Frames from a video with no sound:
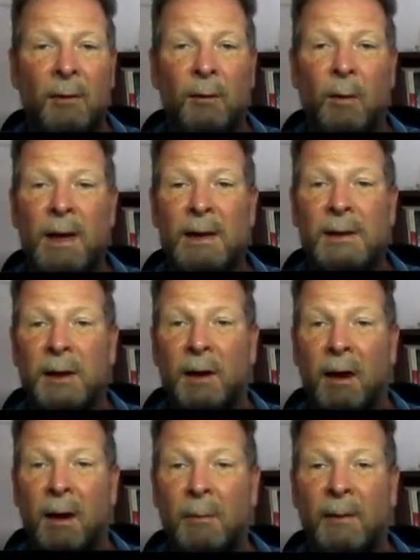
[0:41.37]
3 is the
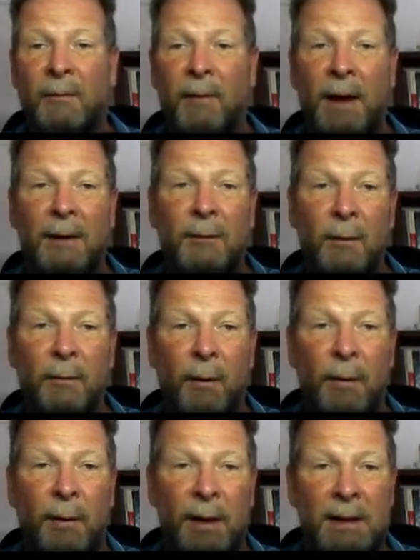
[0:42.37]
common factor
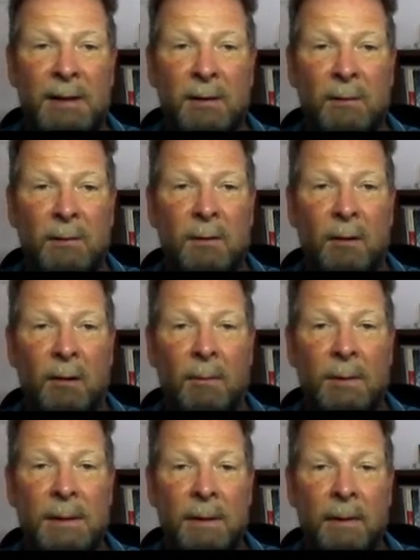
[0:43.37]
for these two
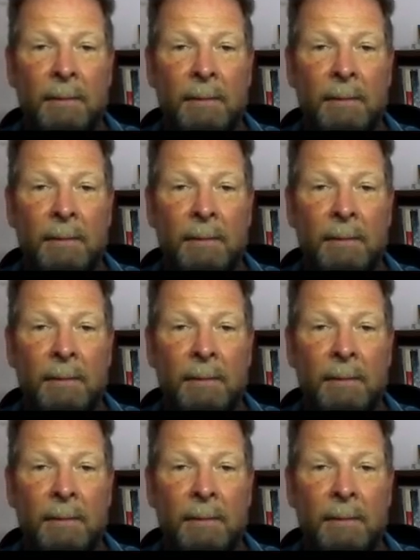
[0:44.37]
terms.